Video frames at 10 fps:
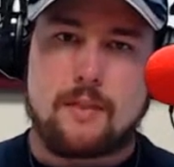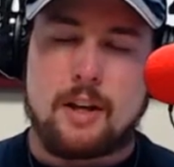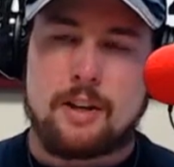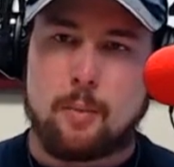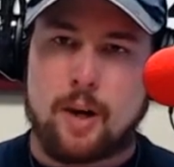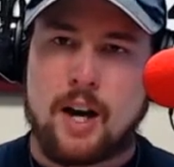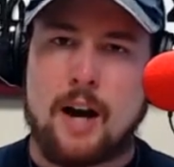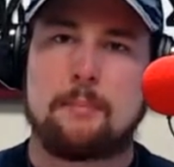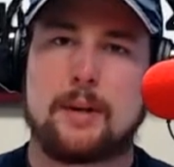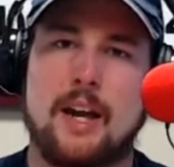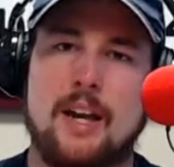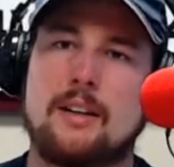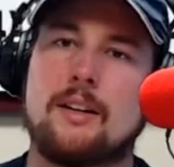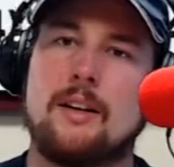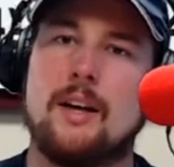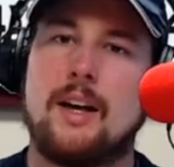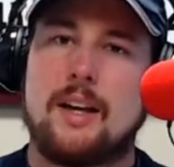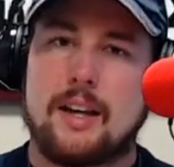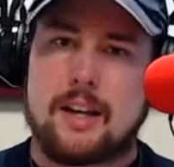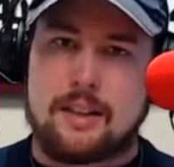that were complicated
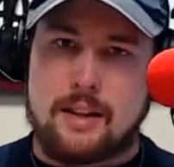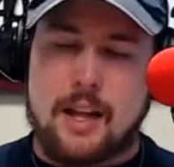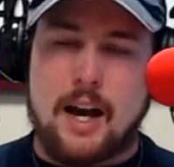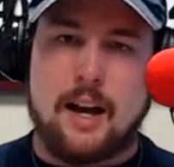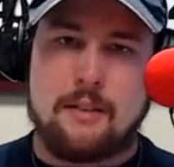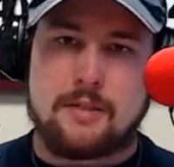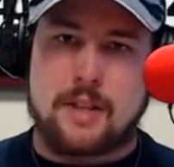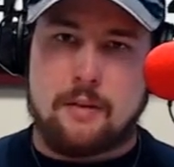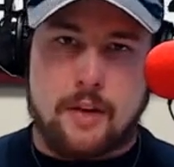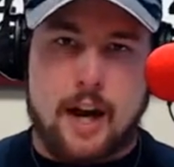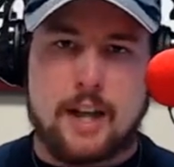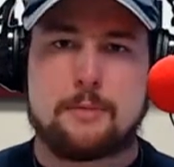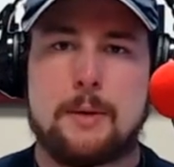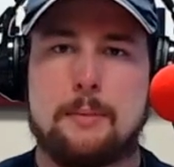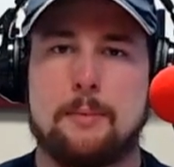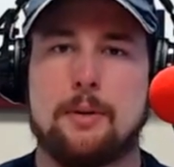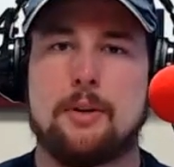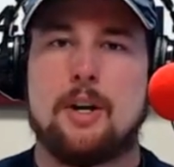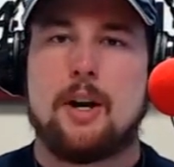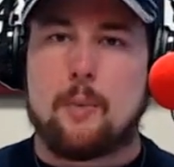in the lives of God's
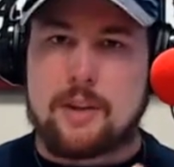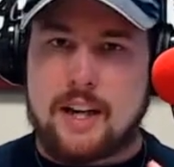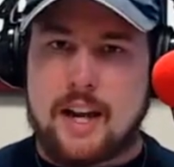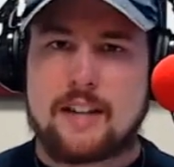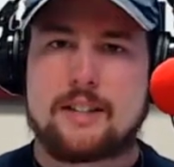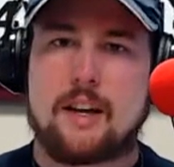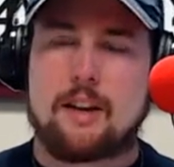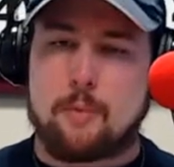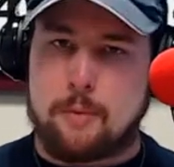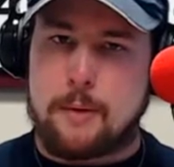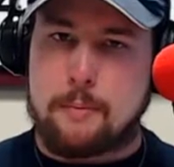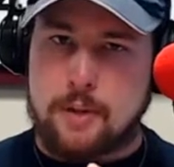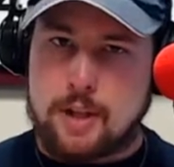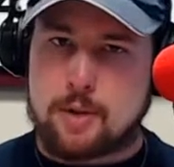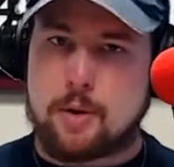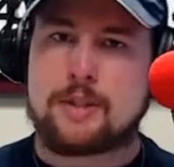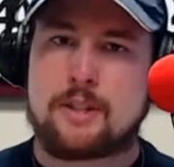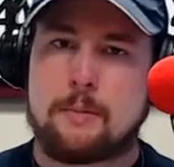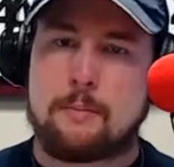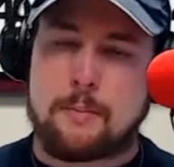people, where they got together with people they
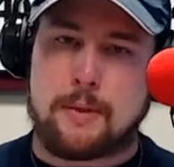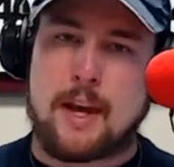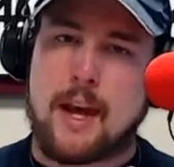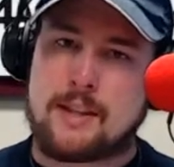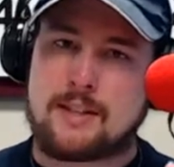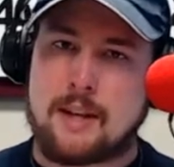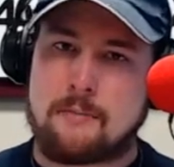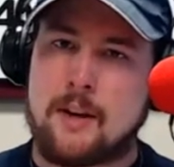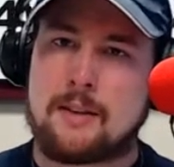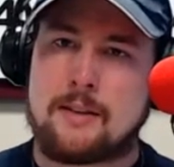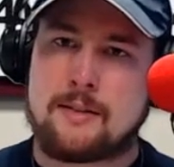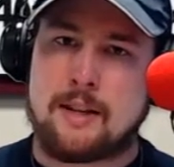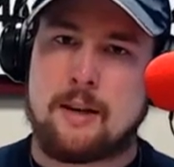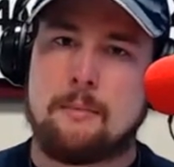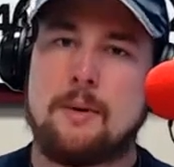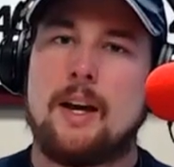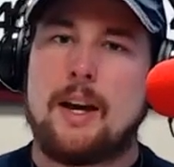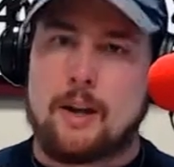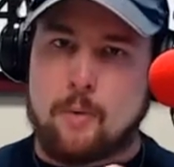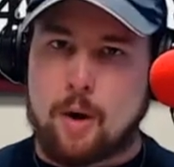trusted, people that had the same faith as them,
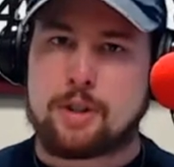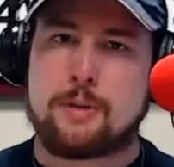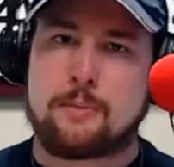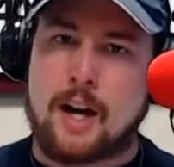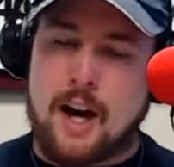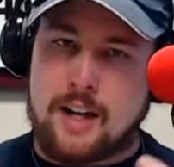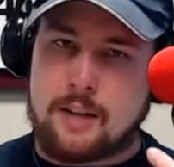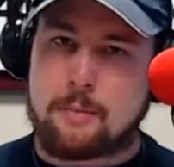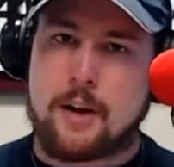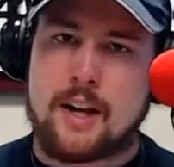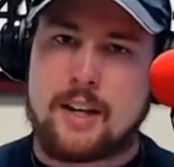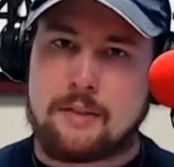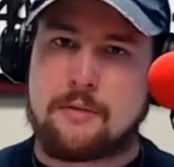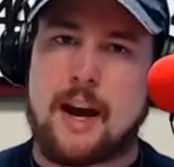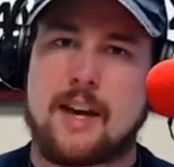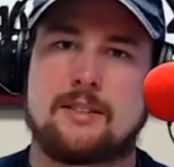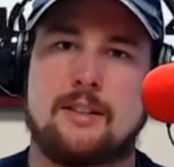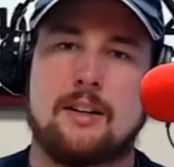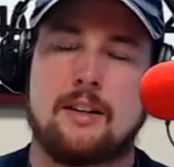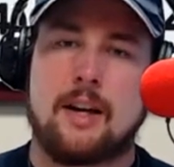and worshiped God and prayed and
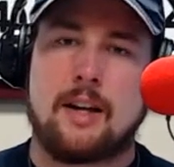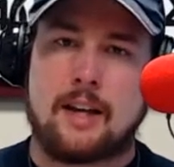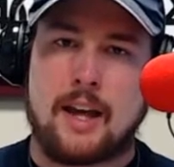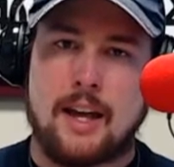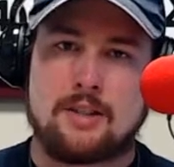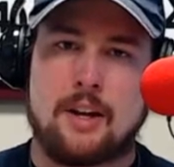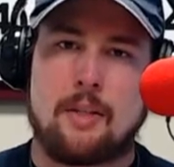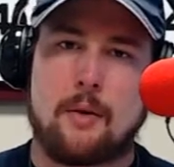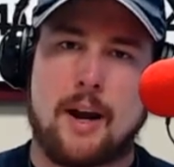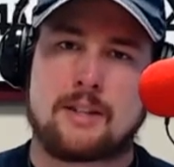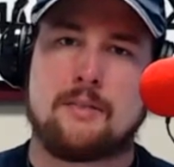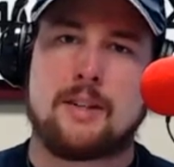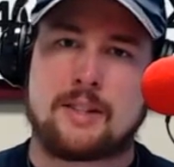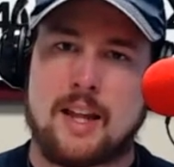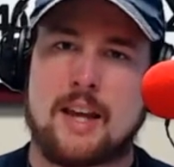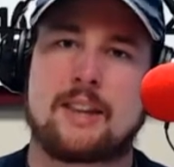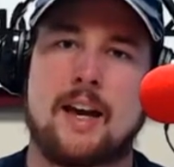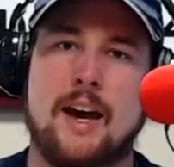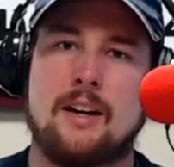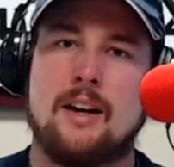fasted and, and engaged in other activities like
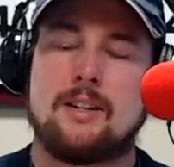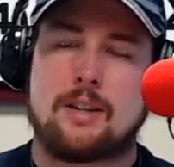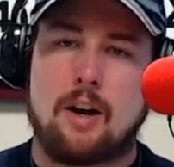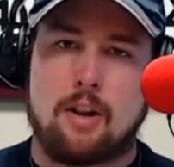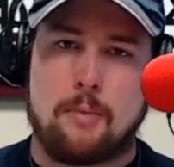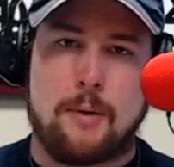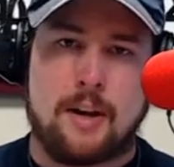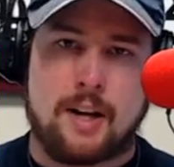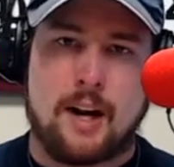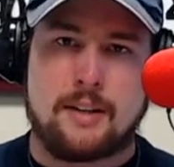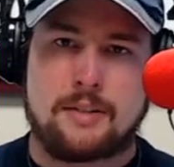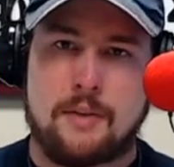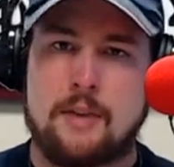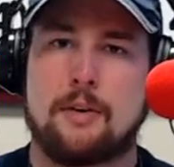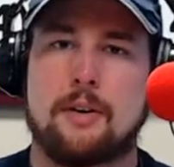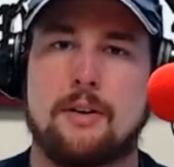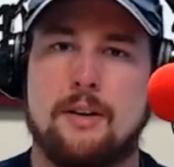that to call upon God's favor.